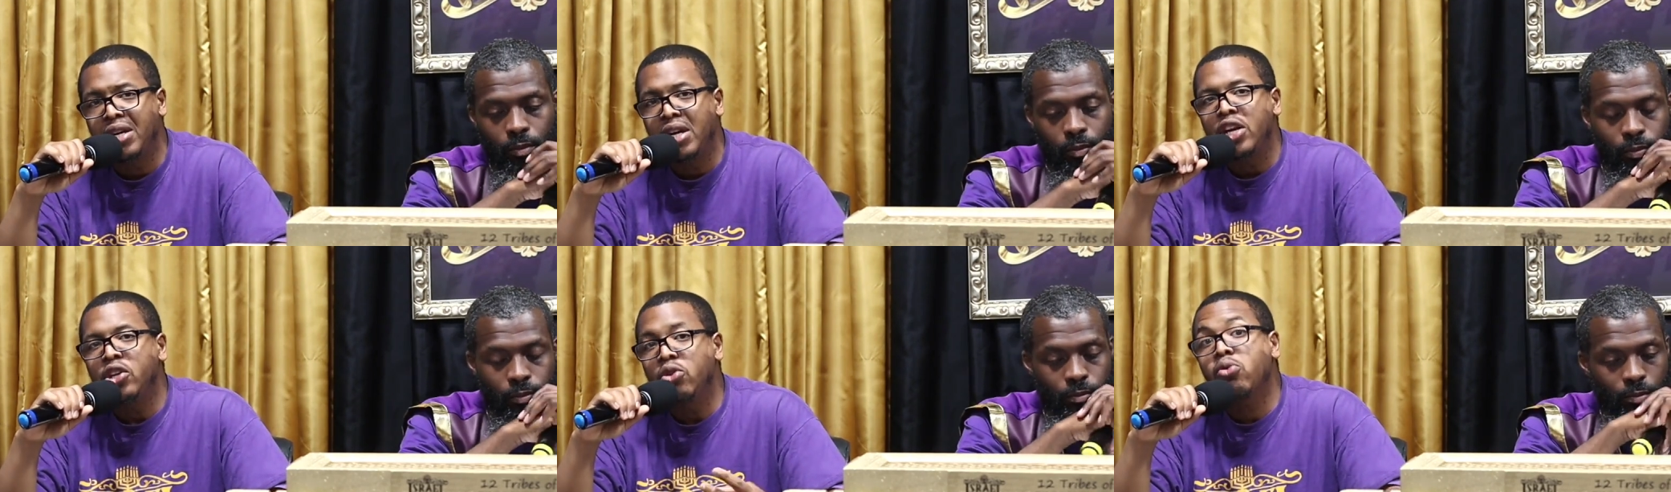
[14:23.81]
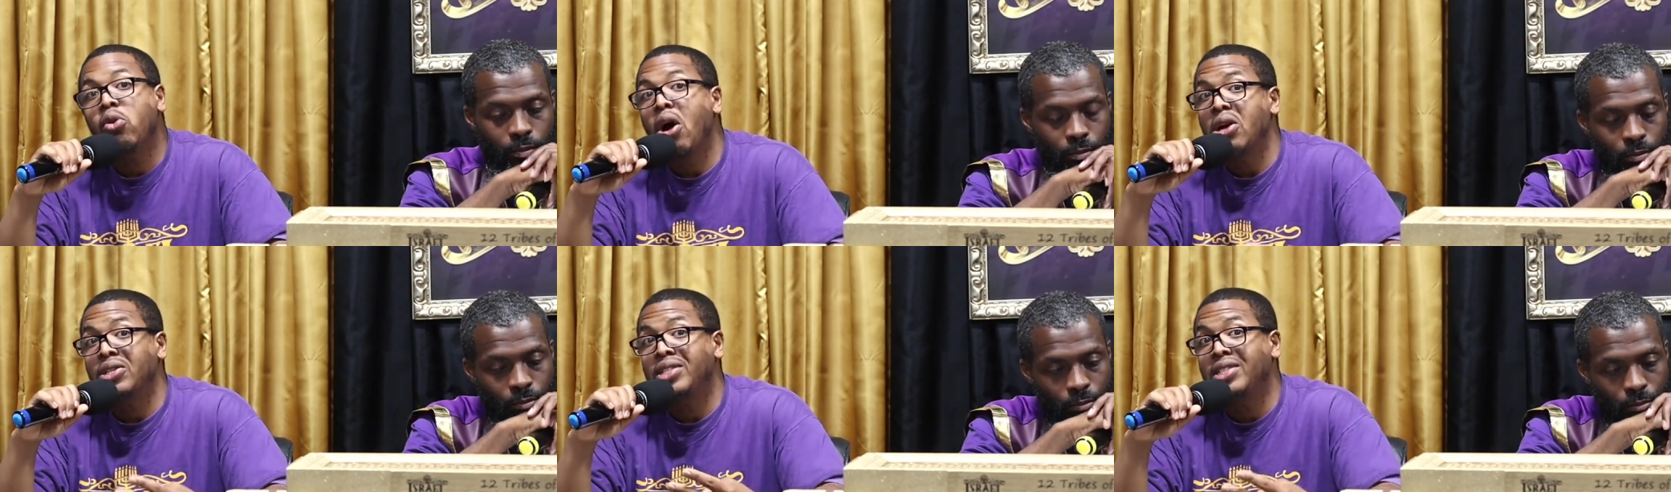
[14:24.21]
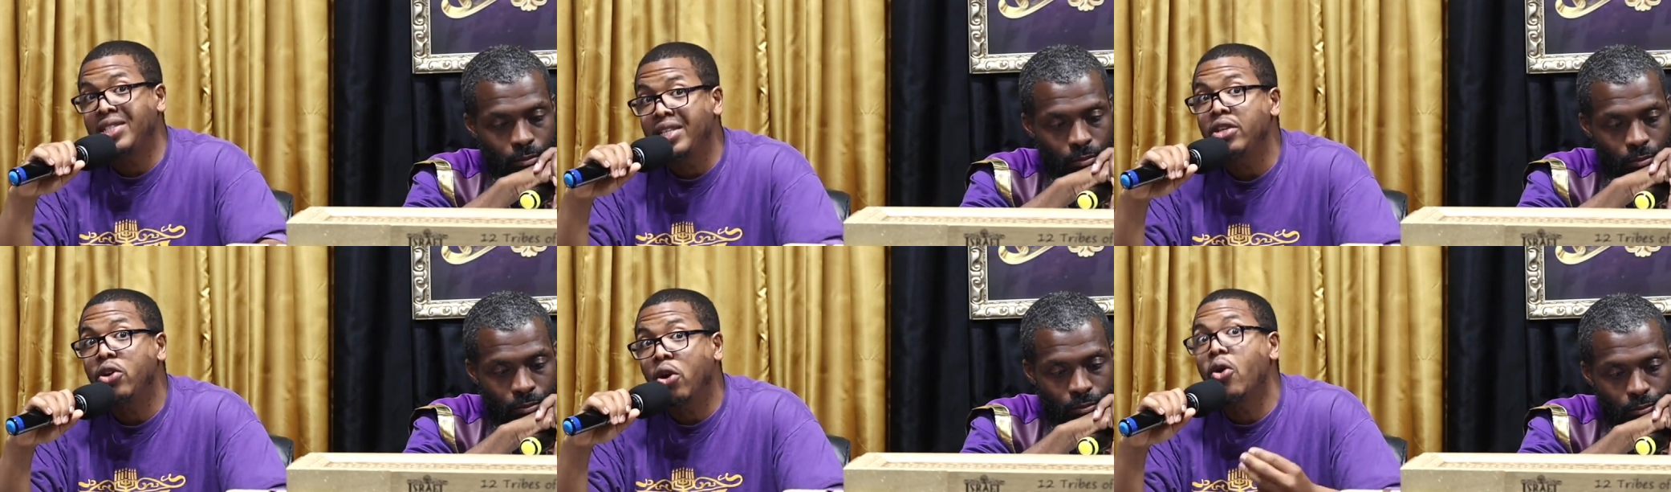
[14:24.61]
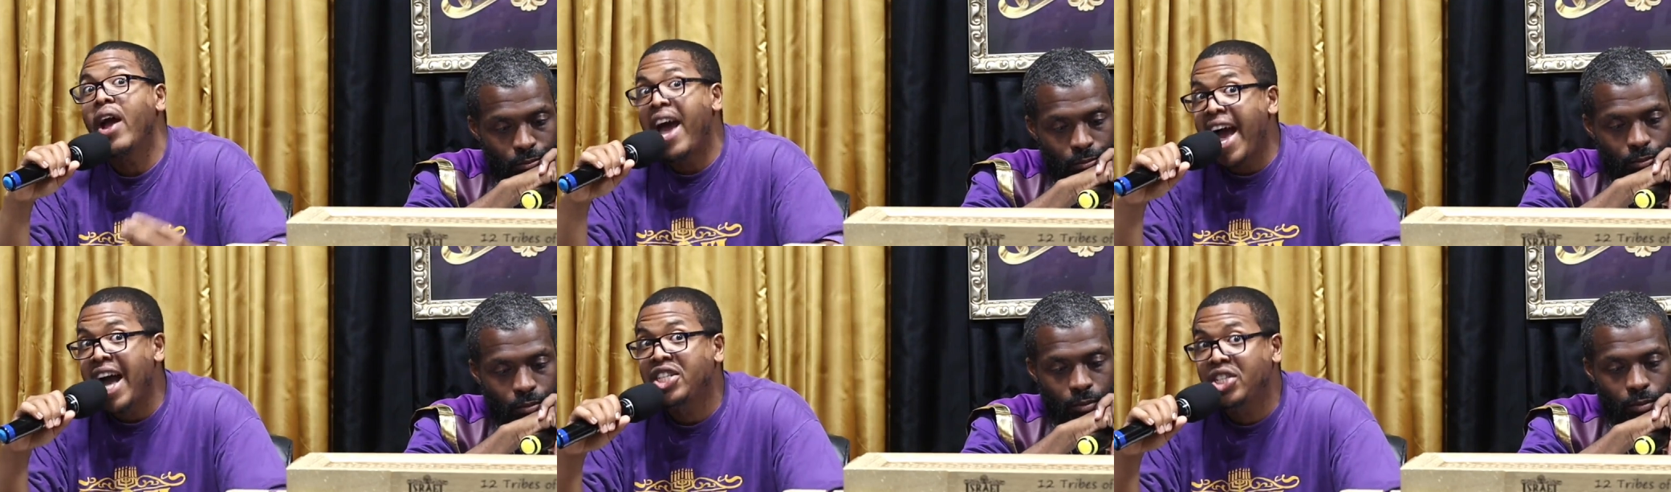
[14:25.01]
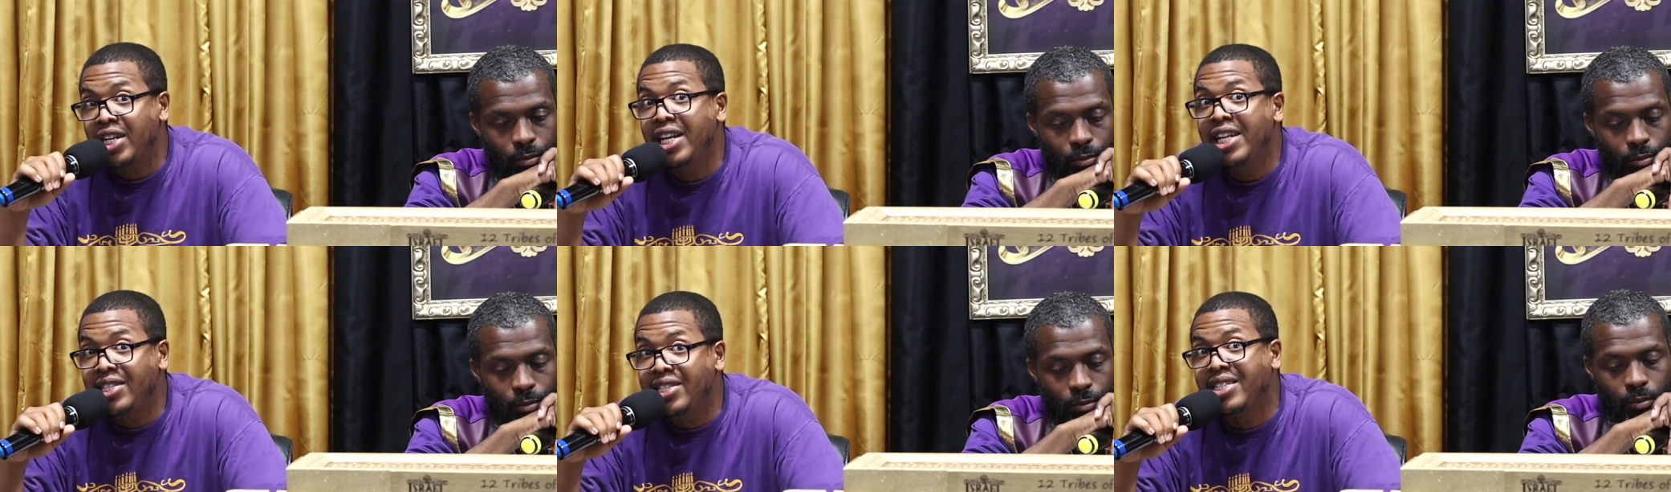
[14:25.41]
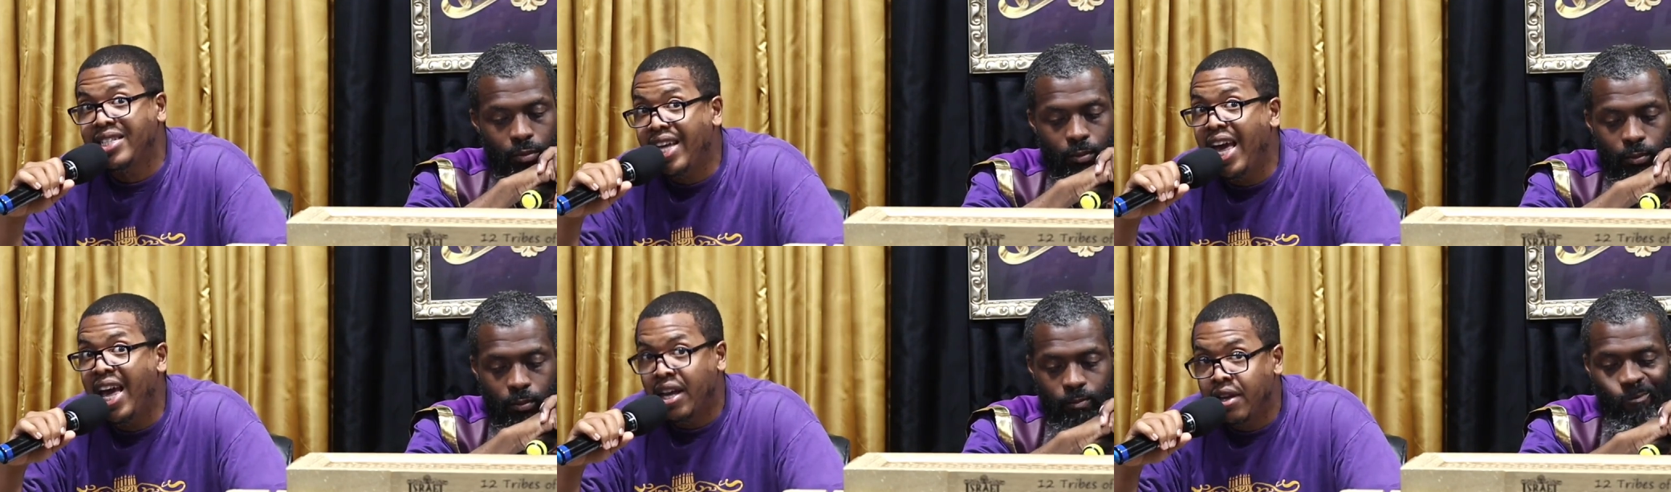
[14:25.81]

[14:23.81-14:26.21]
Speaker 1: you're actually sick.